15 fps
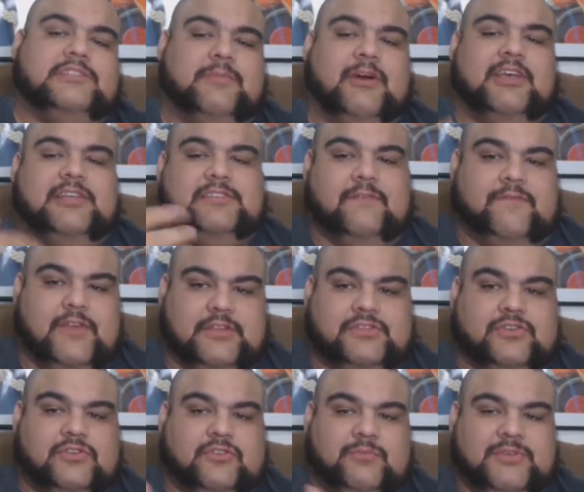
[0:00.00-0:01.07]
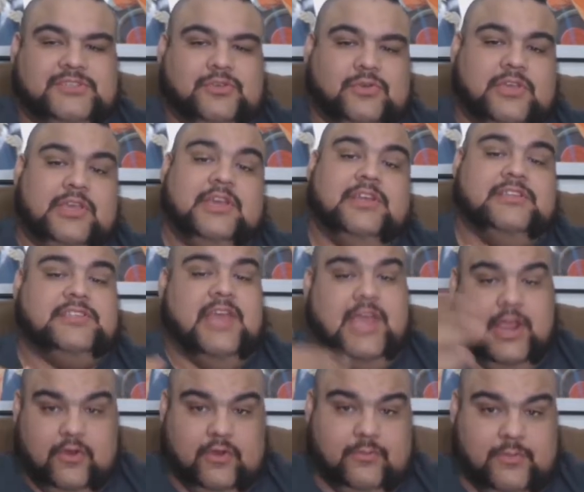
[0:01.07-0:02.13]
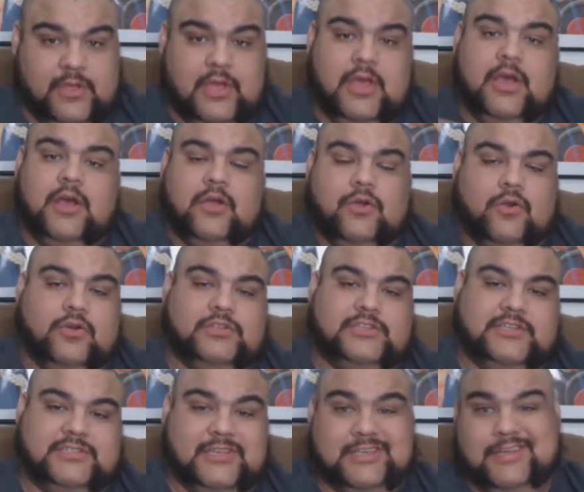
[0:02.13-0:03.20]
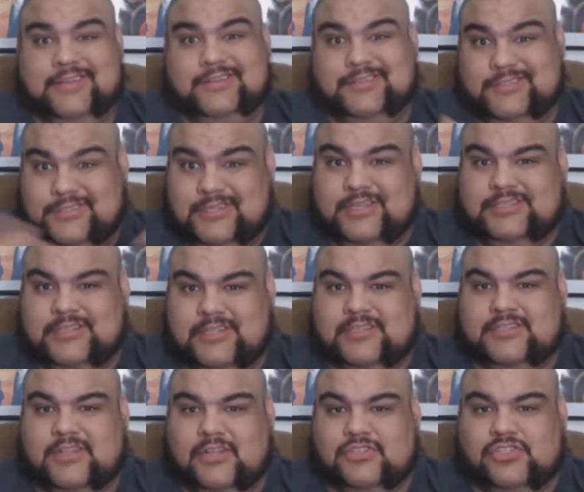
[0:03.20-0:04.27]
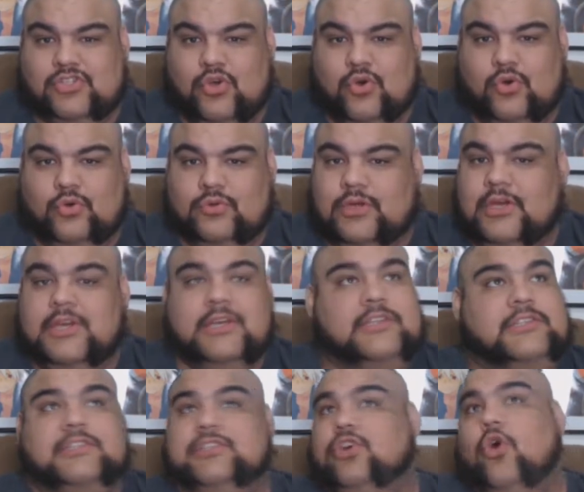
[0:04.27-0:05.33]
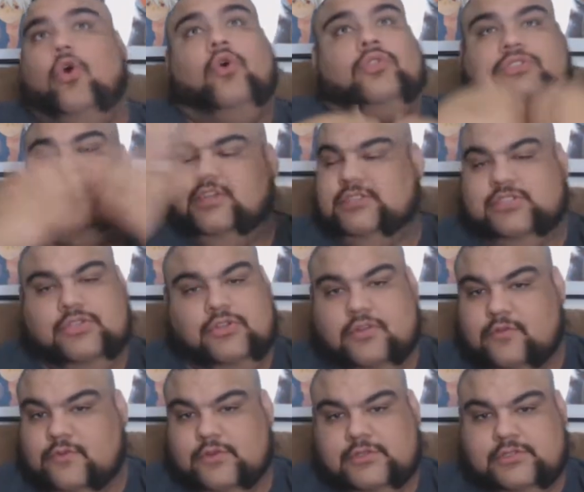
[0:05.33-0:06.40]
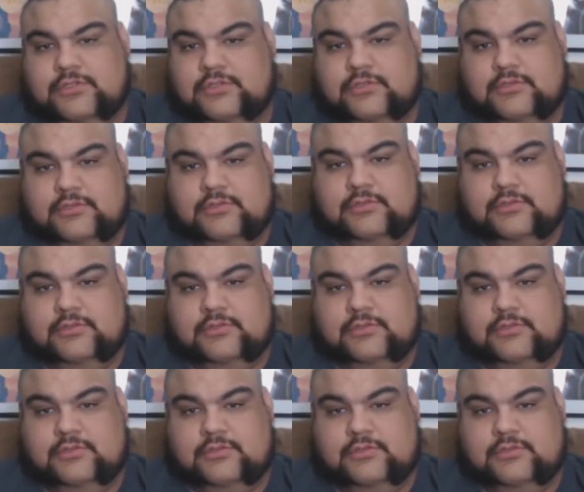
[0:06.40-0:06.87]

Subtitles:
it's about his adventures with Mitsuki. It is a harem, of course, because again, this launches the whole Tenchi universe